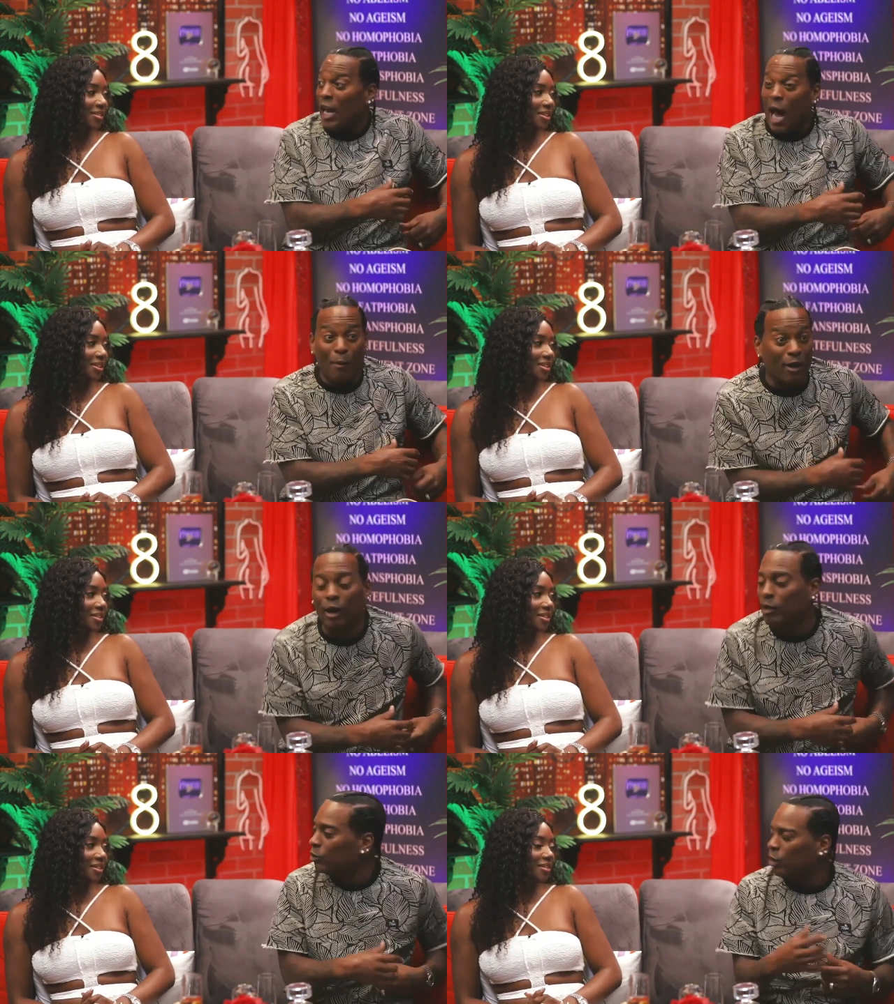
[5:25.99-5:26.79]
Speaker 1: And
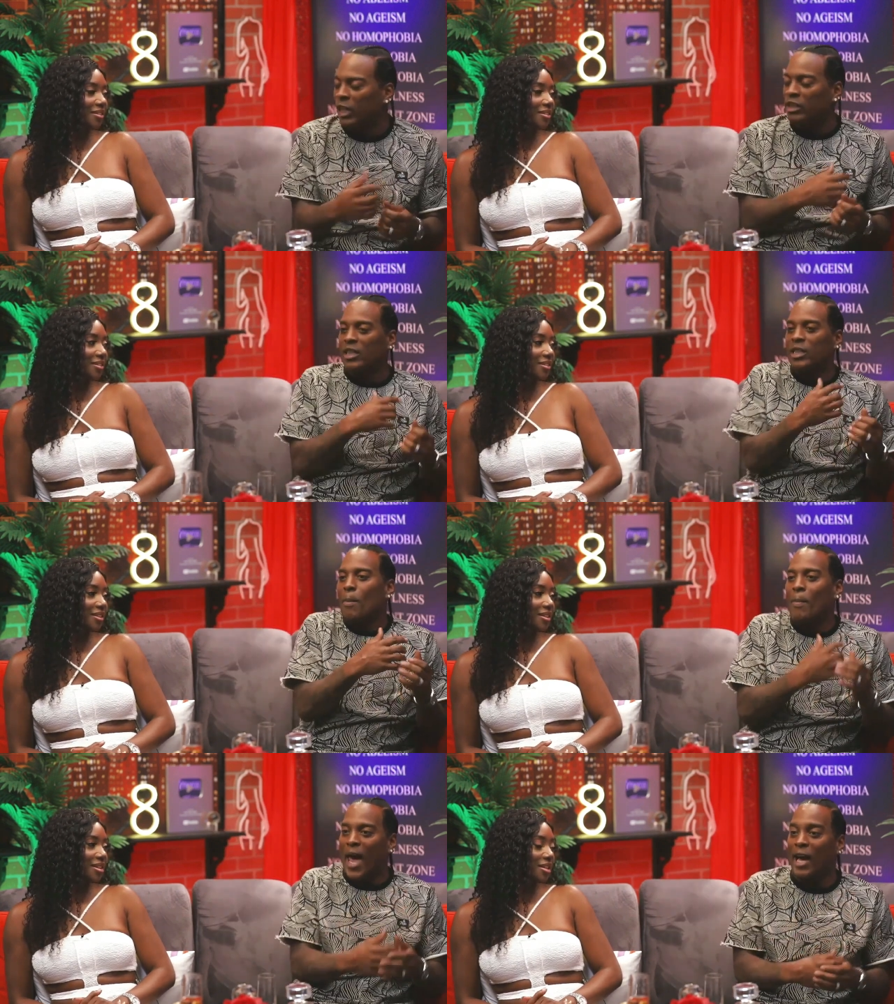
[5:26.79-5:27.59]
I'ma, it
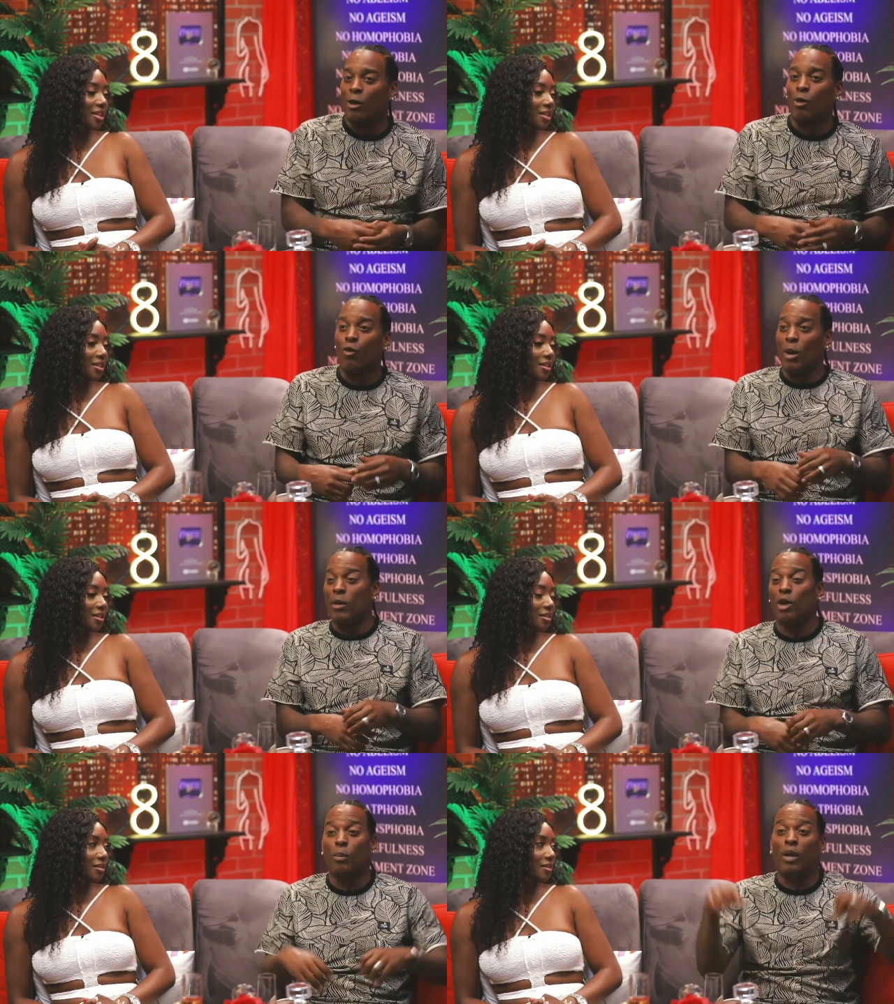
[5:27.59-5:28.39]
doesn't matter.
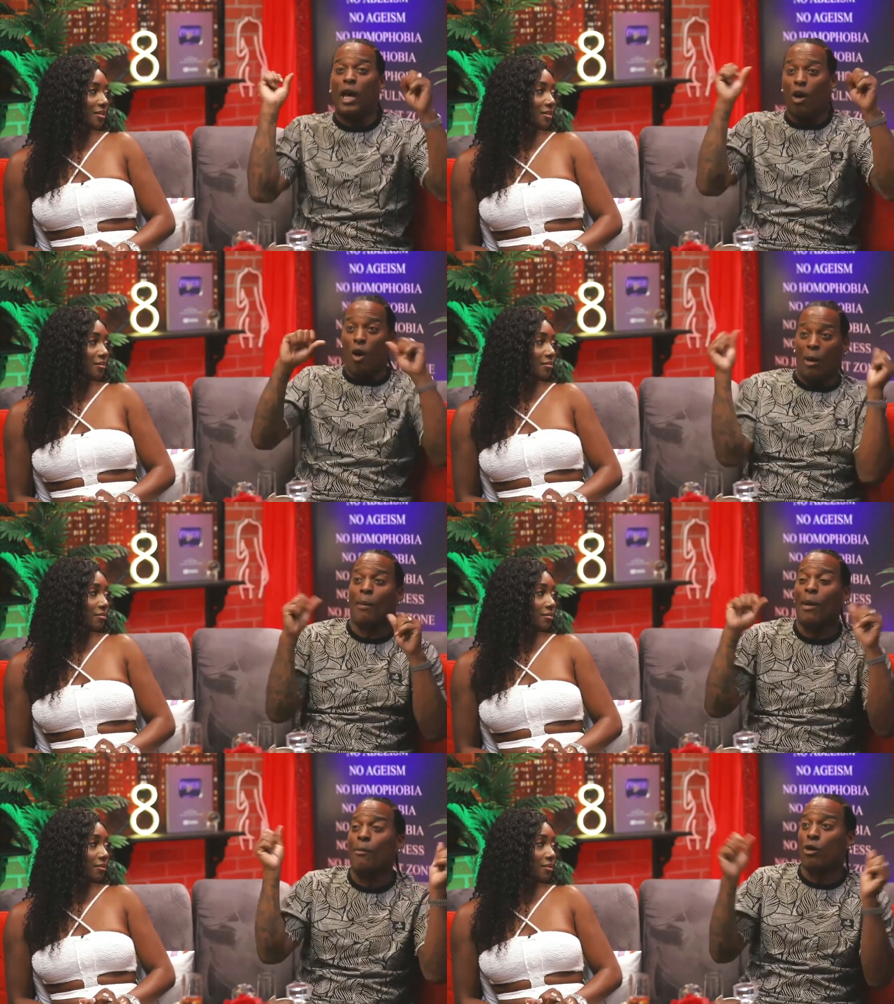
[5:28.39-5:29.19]
Women will be like,
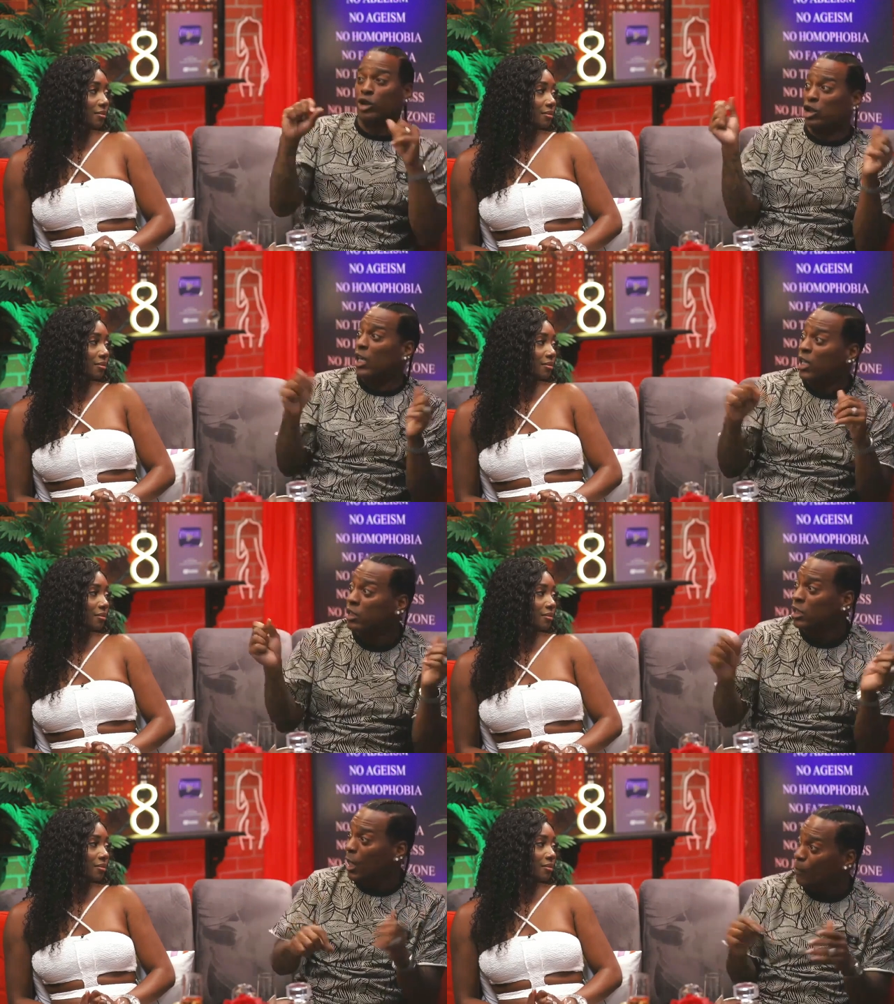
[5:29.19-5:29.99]
oh, I'm, I'm, gonna
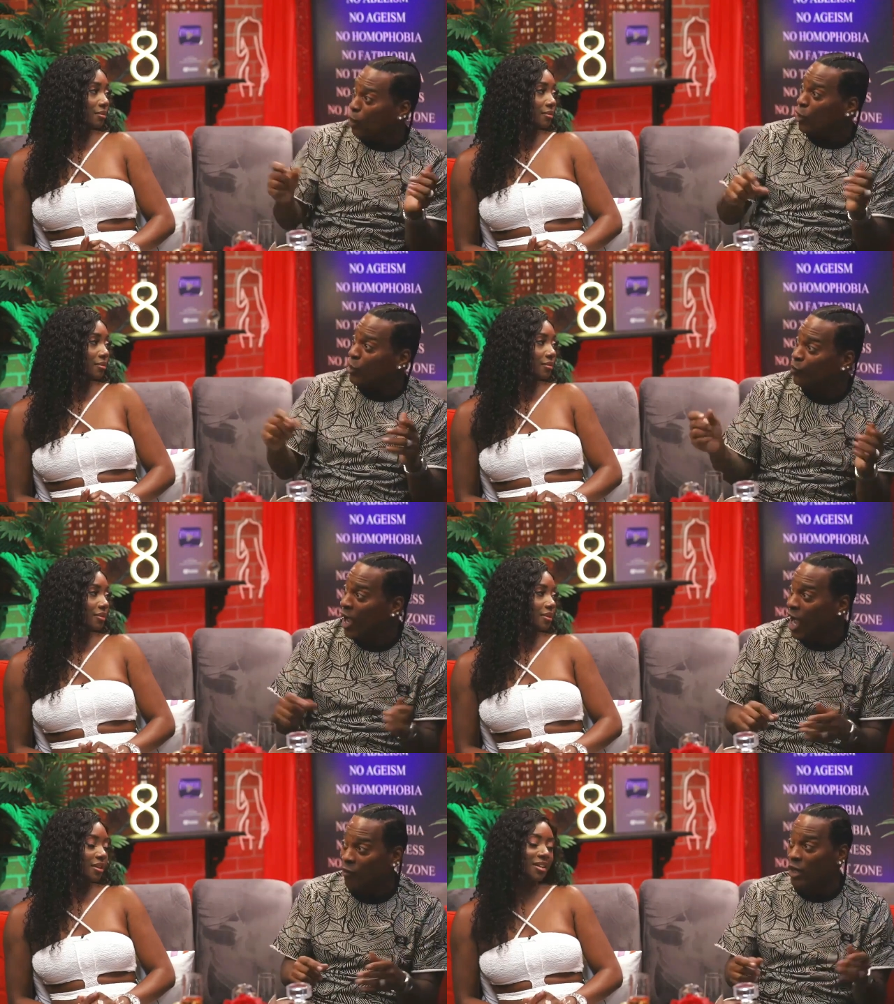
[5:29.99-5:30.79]
shake it till I'm
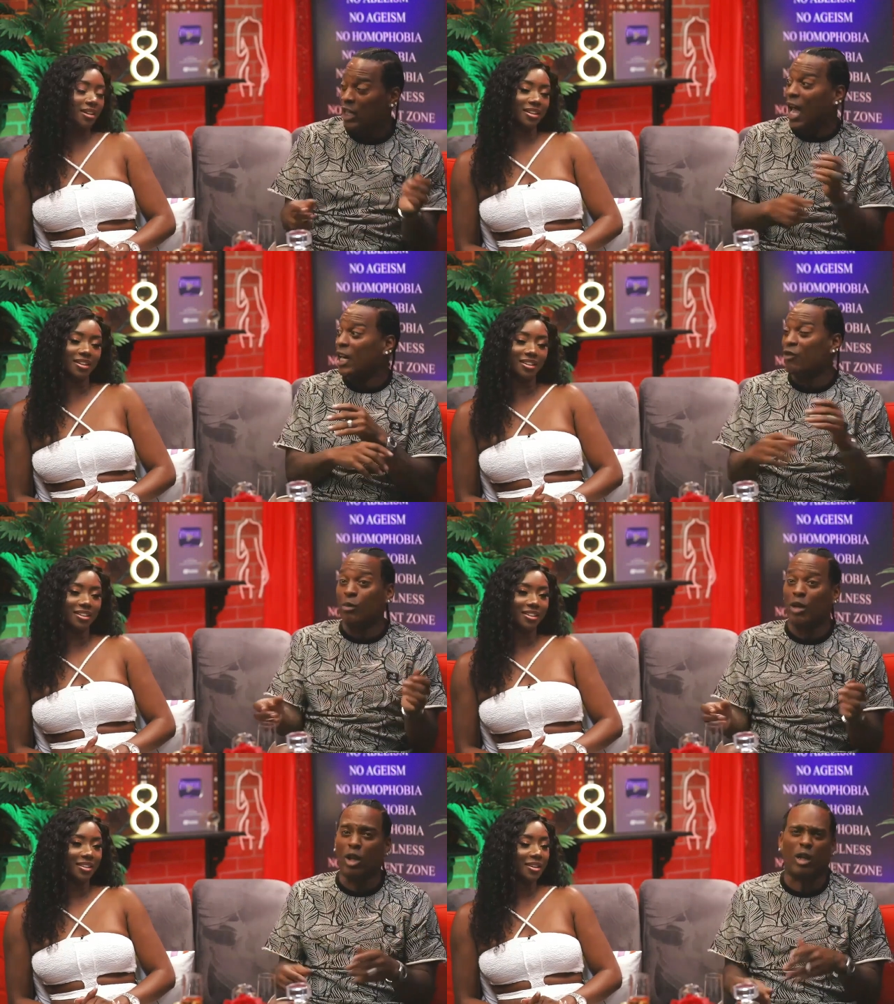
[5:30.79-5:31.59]
35 and
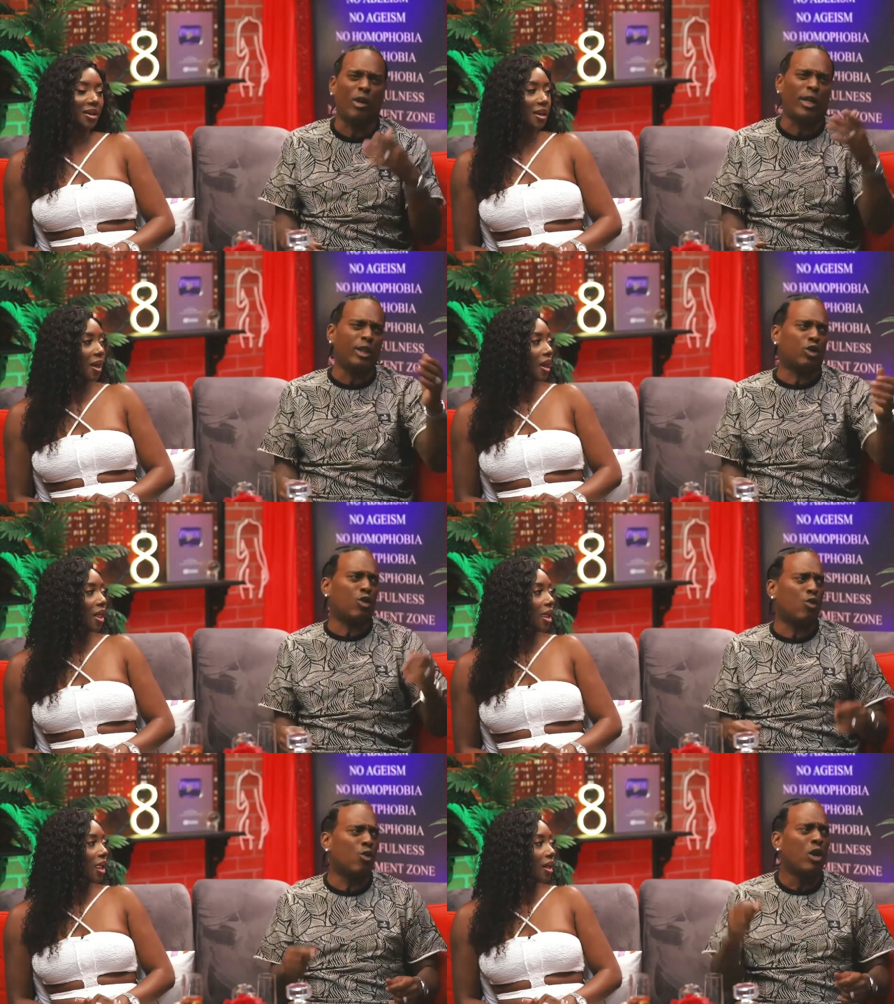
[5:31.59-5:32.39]
not even be looking, oh,
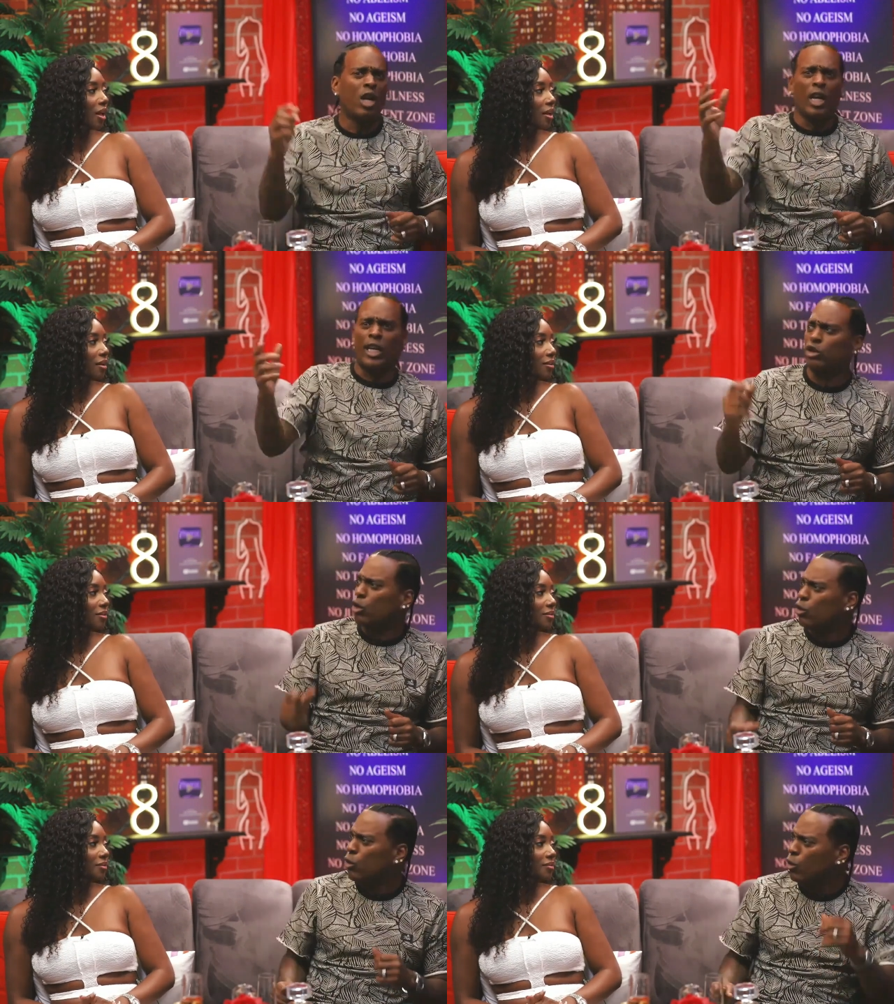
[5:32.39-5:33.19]
he's cool,
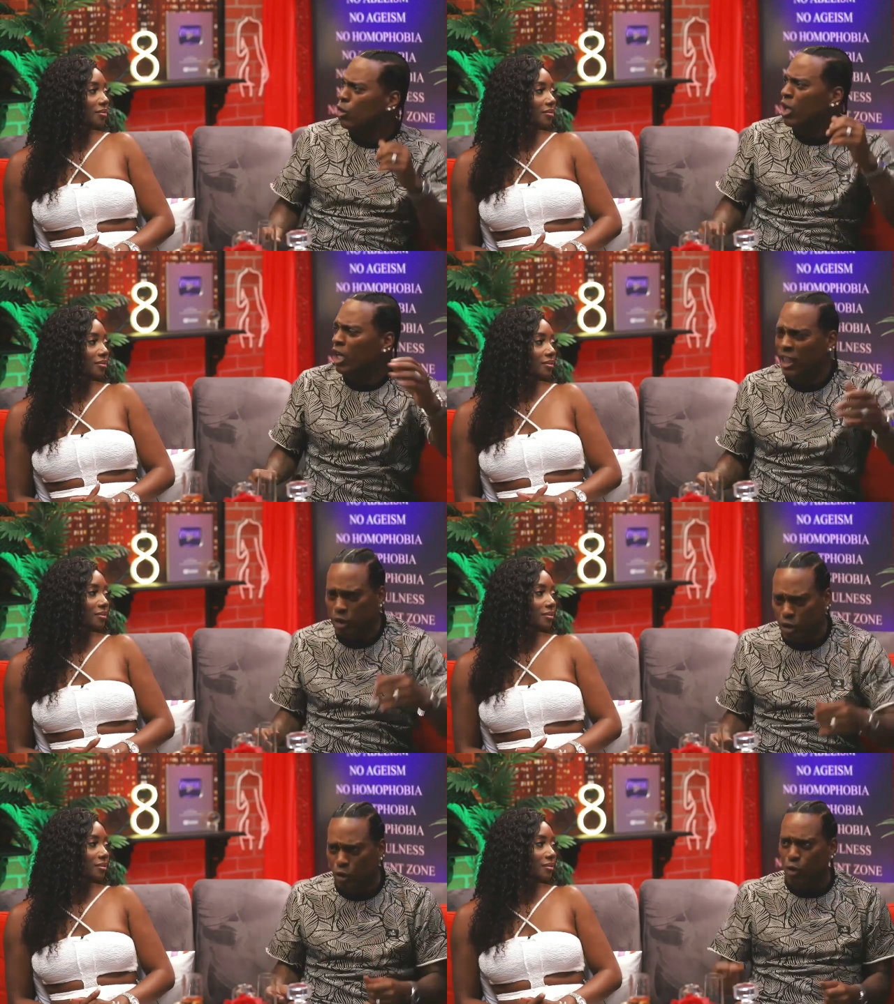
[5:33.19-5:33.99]
he's cool,
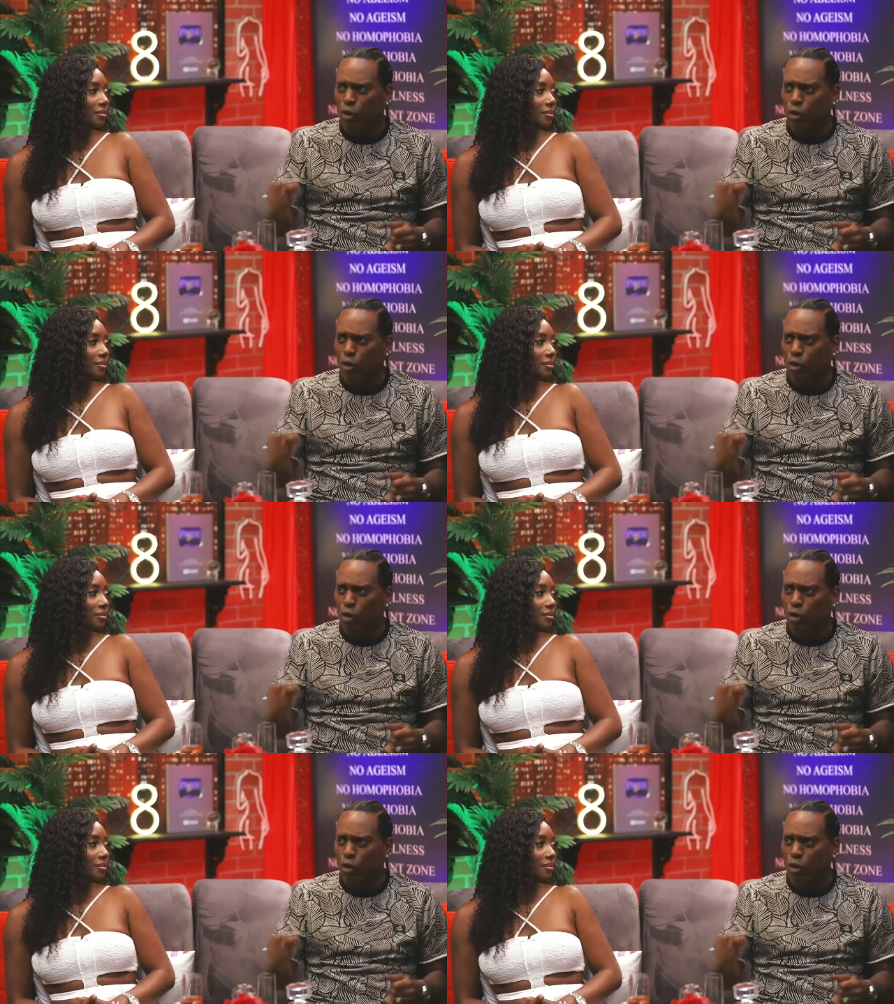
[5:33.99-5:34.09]
he's